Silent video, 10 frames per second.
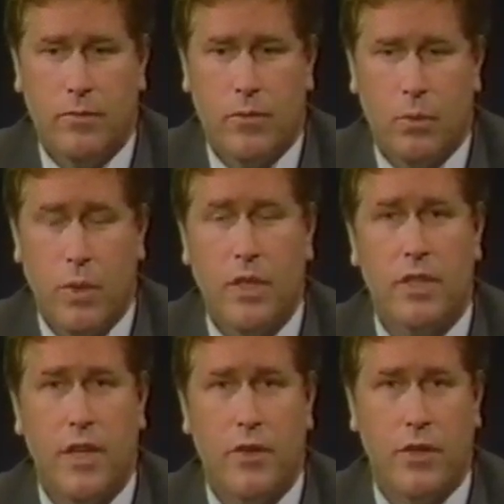When the
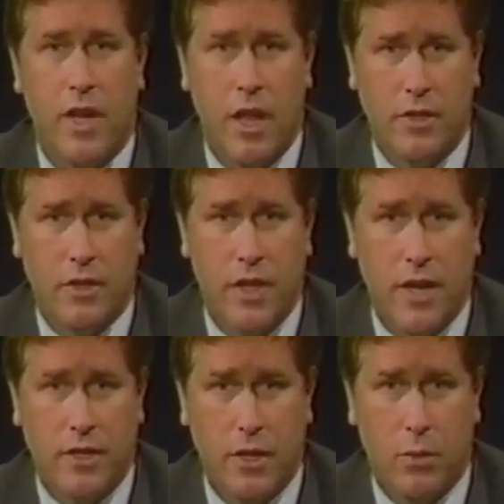Central Intelligence
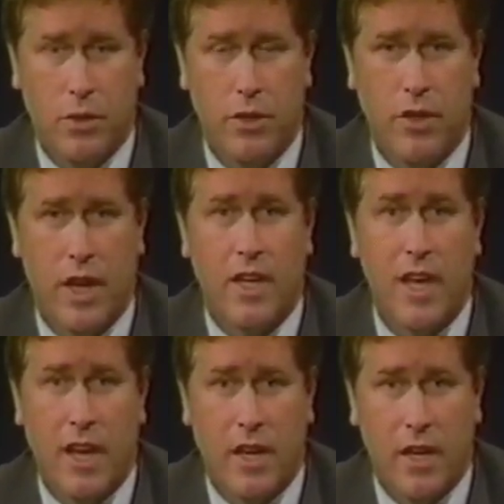Agency was shooting at
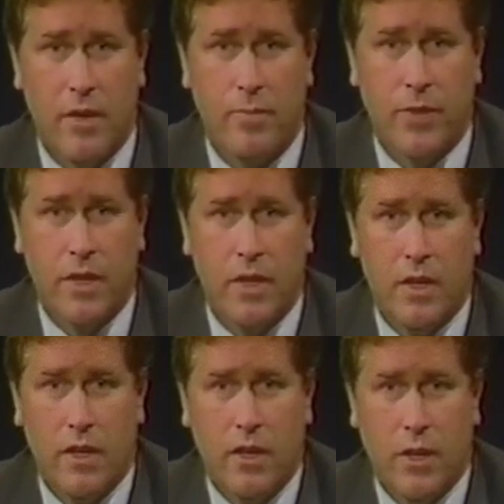Kennedy,
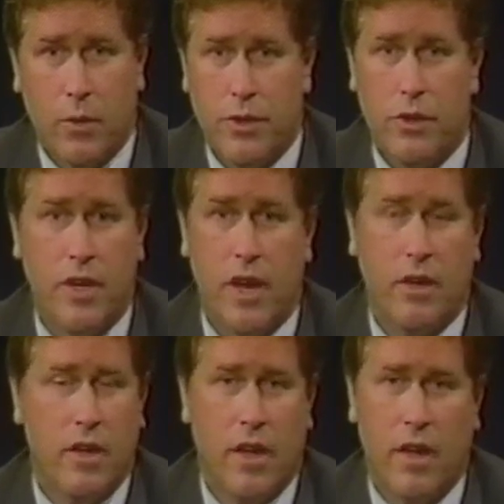they were shooting at
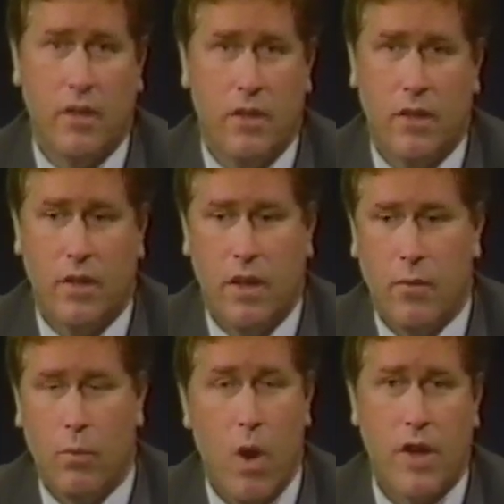
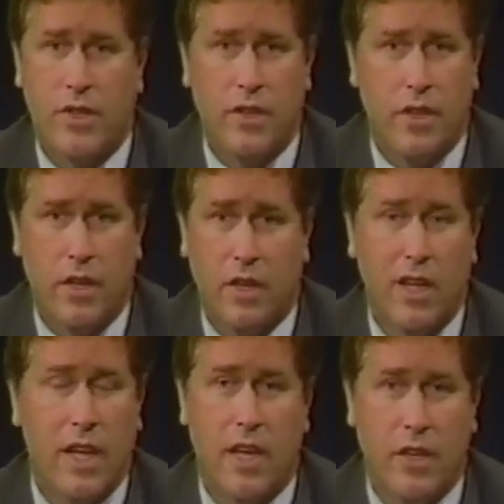Washington and
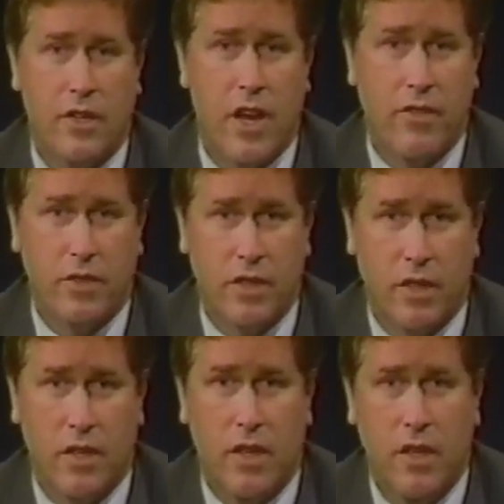Lincoln and Jefferson.
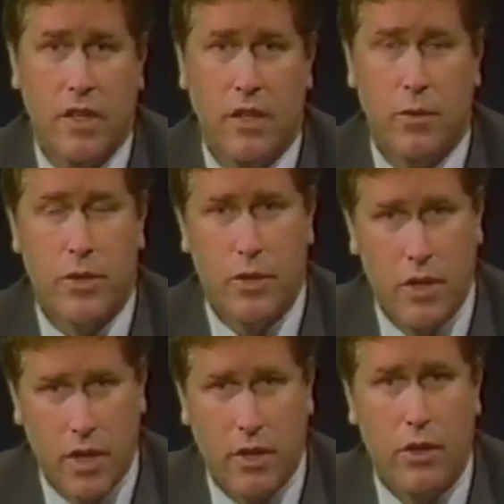They were
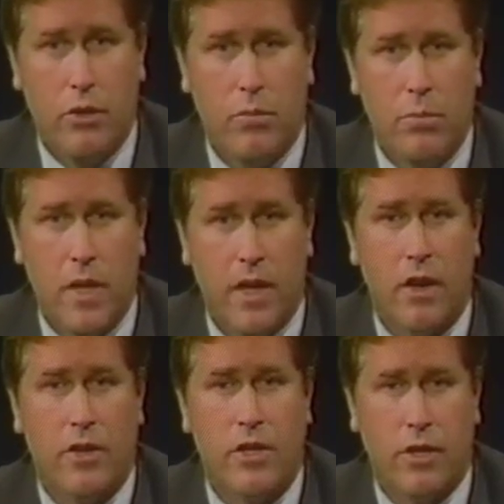shooting at you and me and
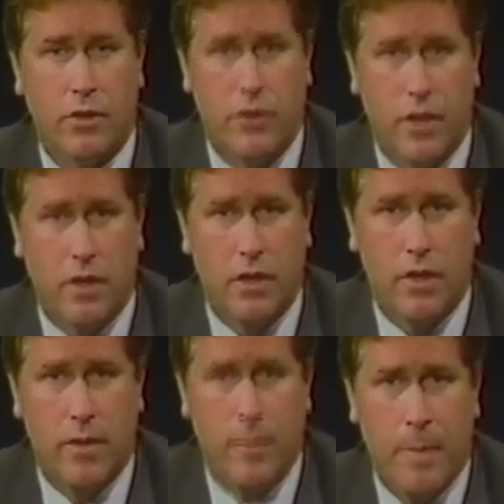our children.
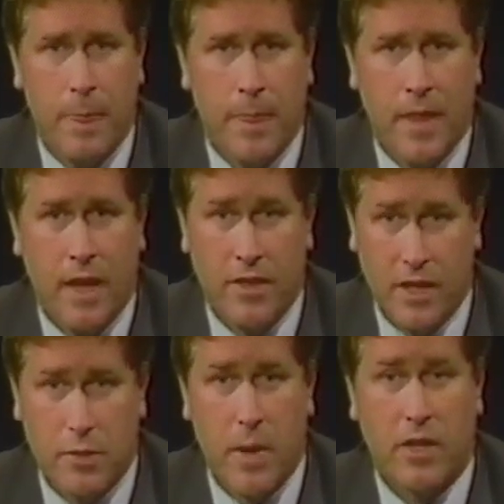I think
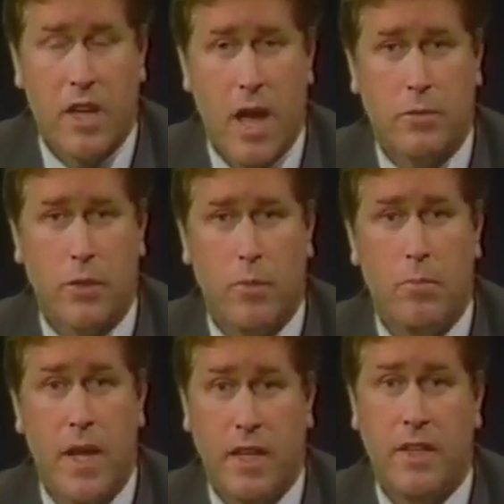it's about time someone
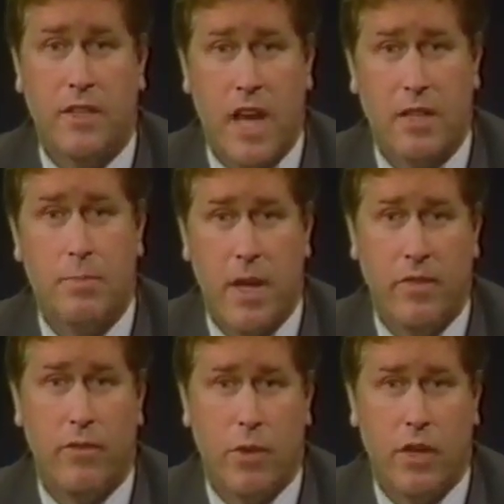made these guys pay
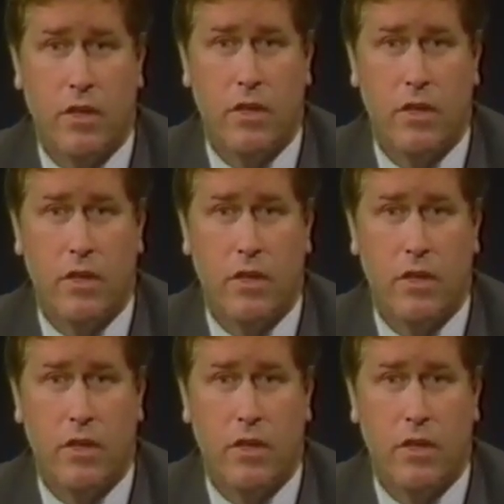for it.